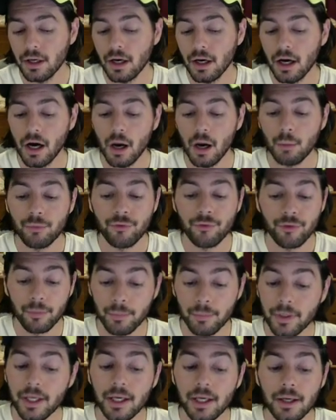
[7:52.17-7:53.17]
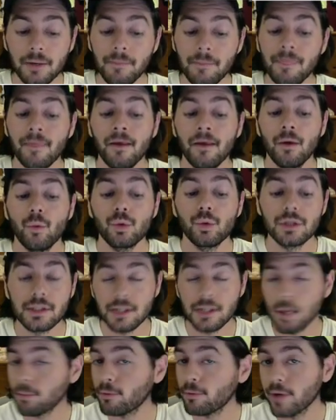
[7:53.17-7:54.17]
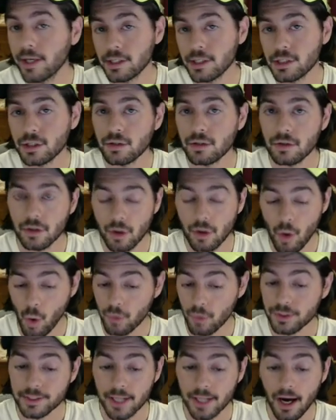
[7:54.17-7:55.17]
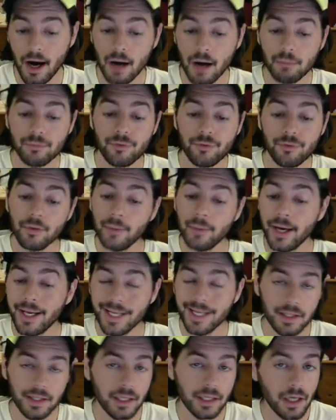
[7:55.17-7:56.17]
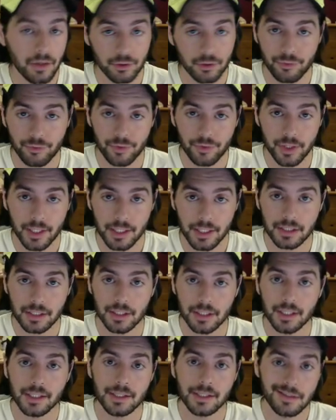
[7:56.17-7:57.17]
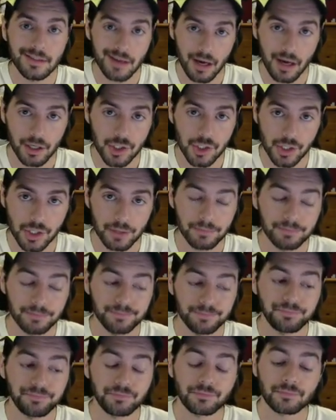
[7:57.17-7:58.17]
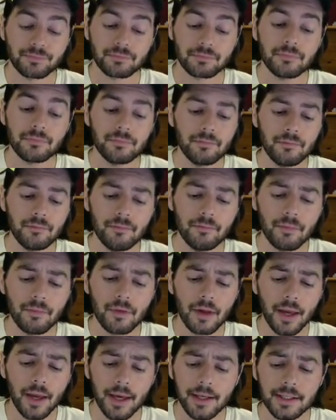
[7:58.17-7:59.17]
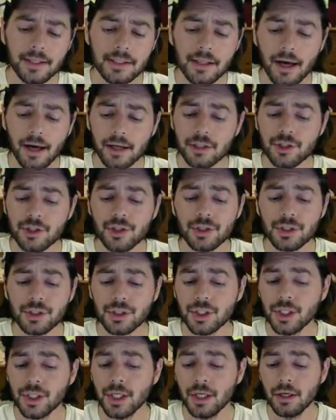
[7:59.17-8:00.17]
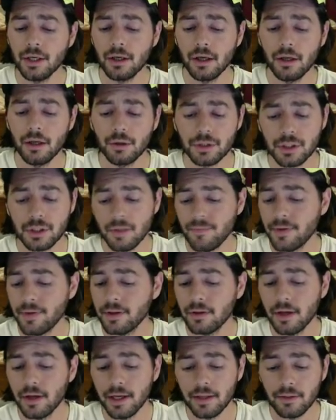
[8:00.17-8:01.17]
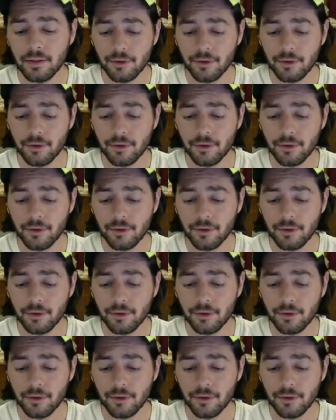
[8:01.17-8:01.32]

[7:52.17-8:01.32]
Um, for me, what separates the Col de Dom from any of the other figs is the texture. And it's not just, you know, something like the